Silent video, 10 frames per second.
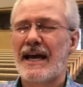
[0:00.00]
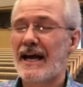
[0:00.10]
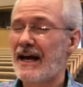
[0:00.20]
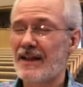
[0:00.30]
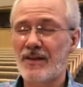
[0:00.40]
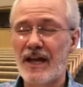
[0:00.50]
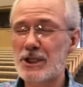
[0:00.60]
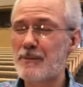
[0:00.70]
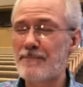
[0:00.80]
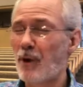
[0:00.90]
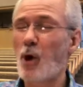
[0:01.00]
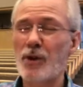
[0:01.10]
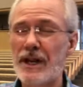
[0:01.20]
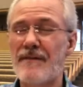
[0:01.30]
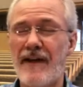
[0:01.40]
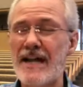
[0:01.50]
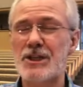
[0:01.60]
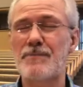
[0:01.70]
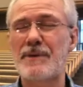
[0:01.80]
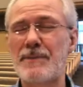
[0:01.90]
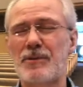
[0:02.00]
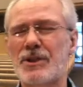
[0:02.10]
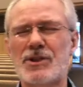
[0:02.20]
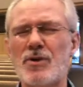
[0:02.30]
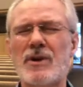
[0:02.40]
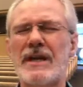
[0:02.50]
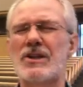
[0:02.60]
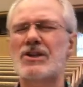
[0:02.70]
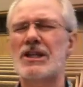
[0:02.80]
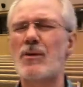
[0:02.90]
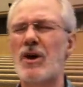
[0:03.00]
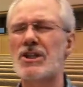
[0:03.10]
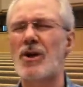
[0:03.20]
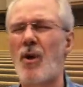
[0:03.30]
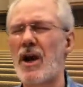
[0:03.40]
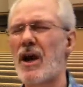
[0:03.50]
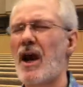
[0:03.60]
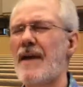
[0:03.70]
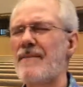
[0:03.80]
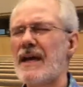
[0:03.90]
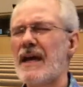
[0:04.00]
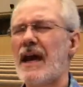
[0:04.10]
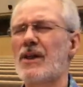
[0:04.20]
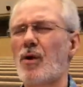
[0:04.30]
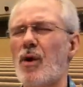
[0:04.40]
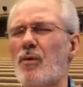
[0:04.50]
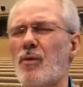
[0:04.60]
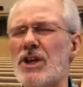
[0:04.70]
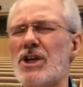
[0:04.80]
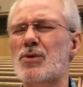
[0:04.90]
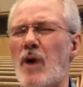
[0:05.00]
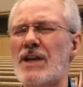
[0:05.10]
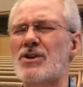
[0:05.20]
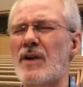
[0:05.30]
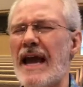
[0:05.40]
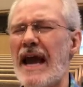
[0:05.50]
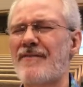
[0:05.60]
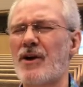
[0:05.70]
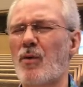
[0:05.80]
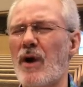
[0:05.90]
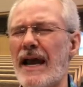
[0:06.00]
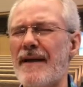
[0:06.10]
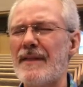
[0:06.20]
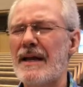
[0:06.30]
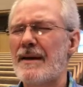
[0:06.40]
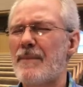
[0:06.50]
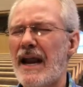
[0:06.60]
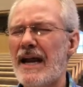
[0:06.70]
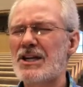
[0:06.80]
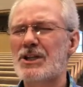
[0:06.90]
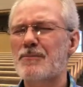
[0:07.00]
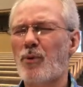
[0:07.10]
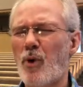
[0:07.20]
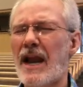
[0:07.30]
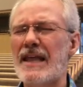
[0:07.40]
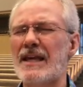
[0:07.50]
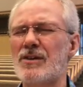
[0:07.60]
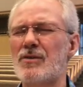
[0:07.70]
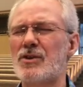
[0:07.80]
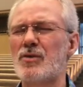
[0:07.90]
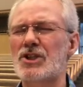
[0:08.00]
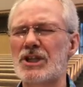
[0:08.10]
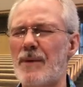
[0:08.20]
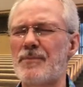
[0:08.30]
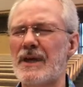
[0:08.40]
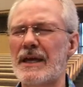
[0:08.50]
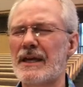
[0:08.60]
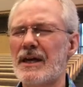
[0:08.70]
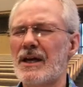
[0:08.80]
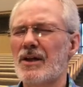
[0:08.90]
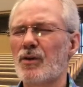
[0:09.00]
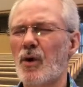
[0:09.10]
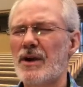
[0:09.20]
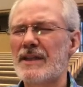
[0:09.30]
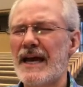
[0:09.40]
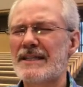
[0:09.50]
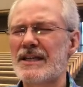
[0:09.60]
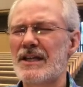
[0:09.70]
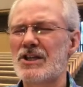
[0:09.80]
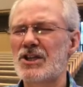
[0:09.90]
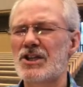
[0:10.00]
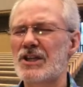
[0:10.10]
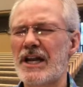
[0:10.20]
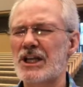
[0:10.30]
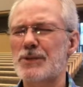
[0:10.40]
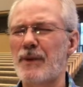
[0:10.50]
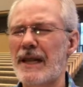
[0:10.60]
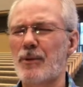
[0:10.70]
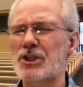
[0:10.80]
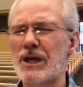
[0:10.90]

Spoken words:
Let us be bold and invite some people to tune in and see what's going on. And Lord, we just want you to have your way. But I just pray that you do something, Lord, that just is unexplainable.